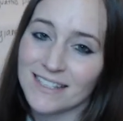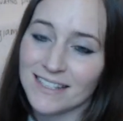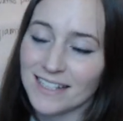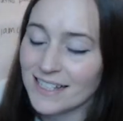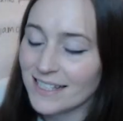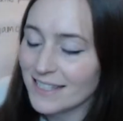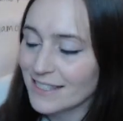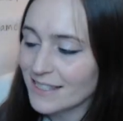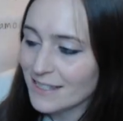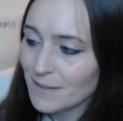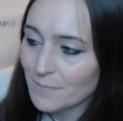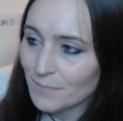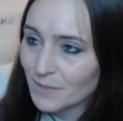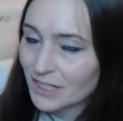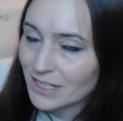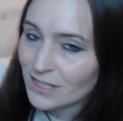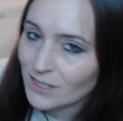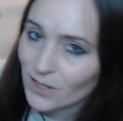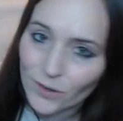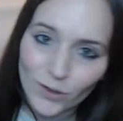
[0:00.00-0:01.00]
So that's something
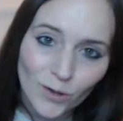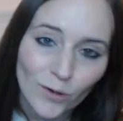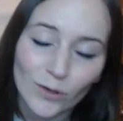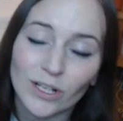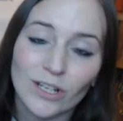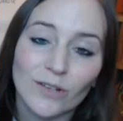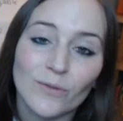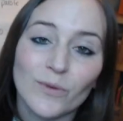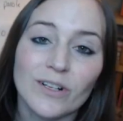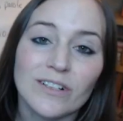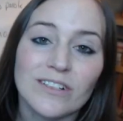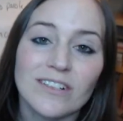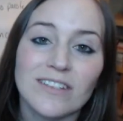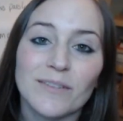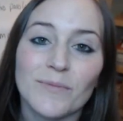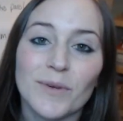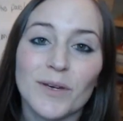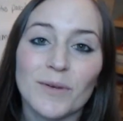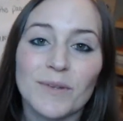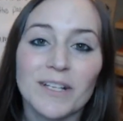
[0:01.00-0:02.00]
that's going on in the world at
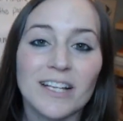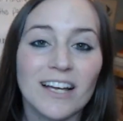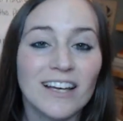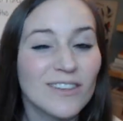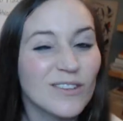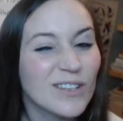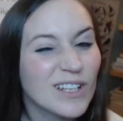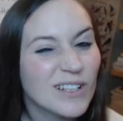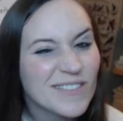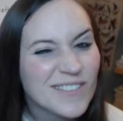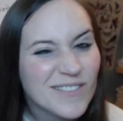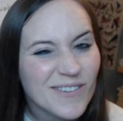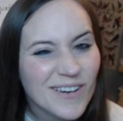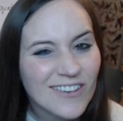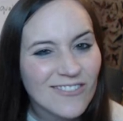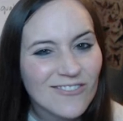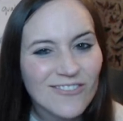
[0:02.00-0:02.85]
the moment. I thought that was quite